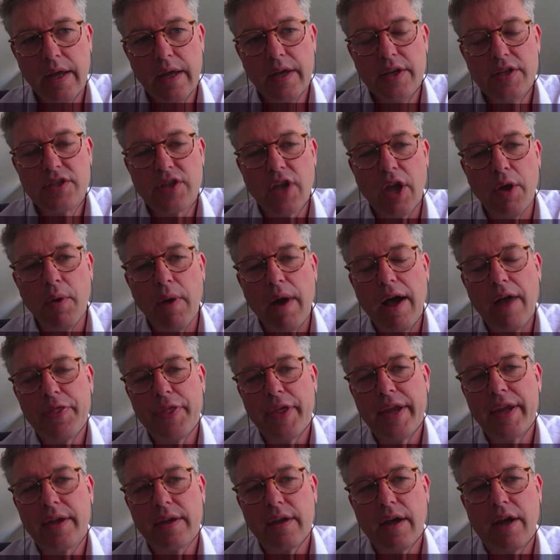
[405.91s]
So I
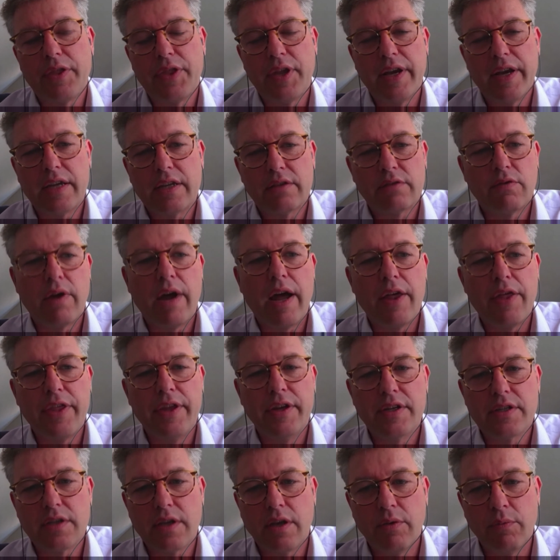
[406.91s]
think that's right. I
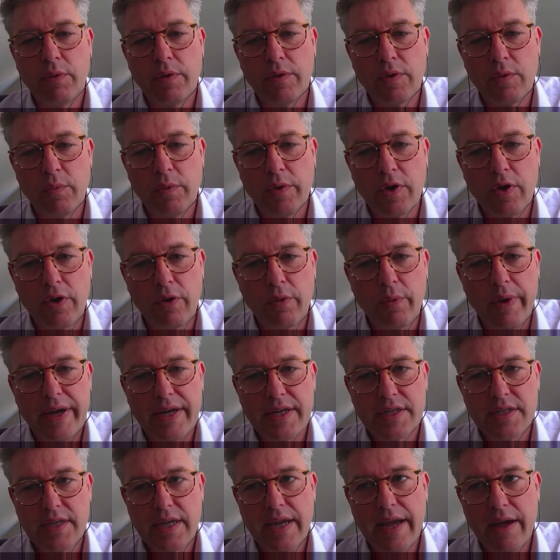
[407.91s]
think we've got to wait
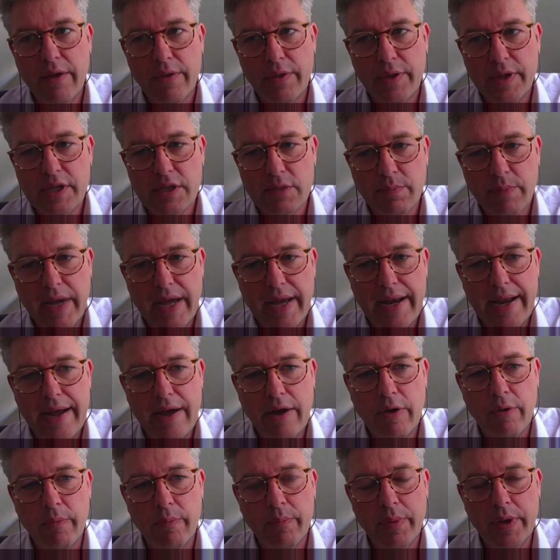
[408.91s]
to see how things pan
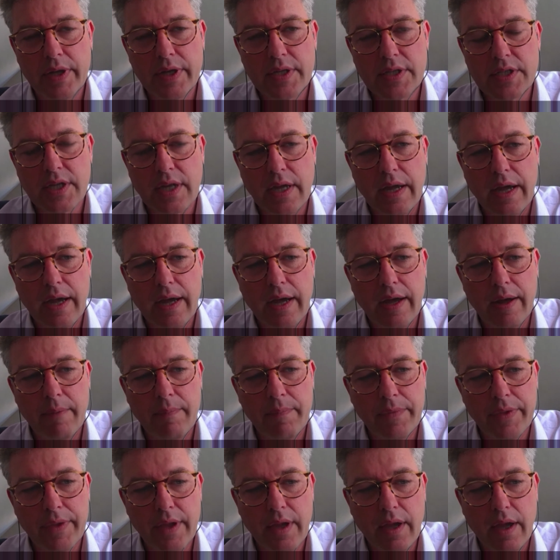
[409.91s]
out, but
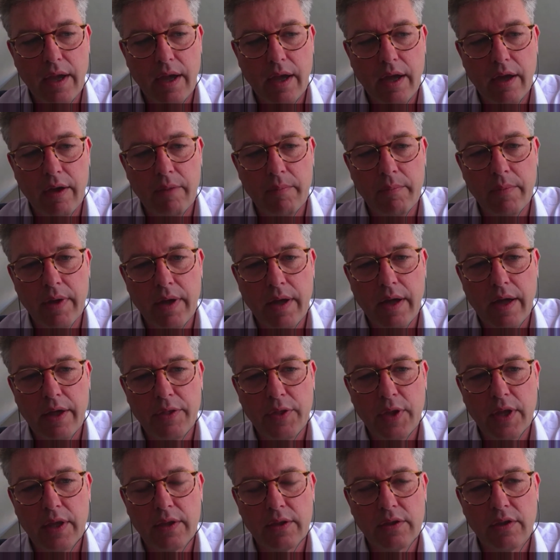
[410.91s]
I
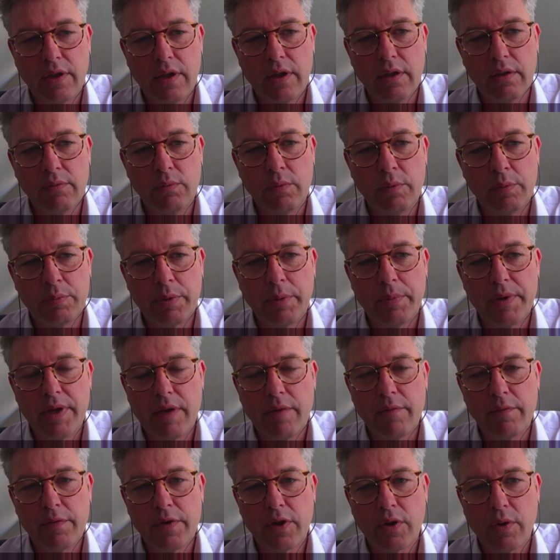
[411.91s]
think that we're probably
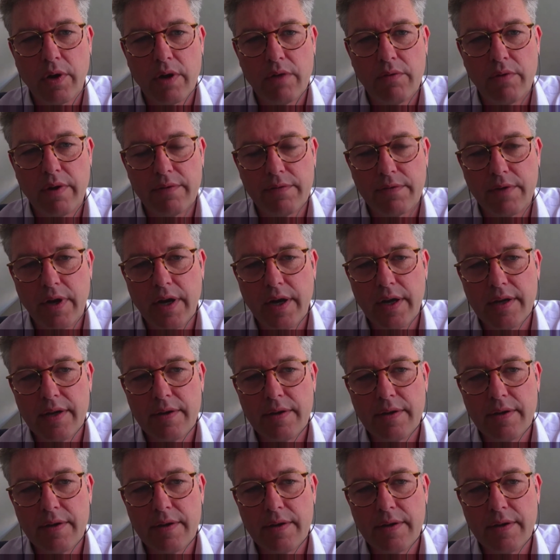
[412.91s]
in for quite a rough ride.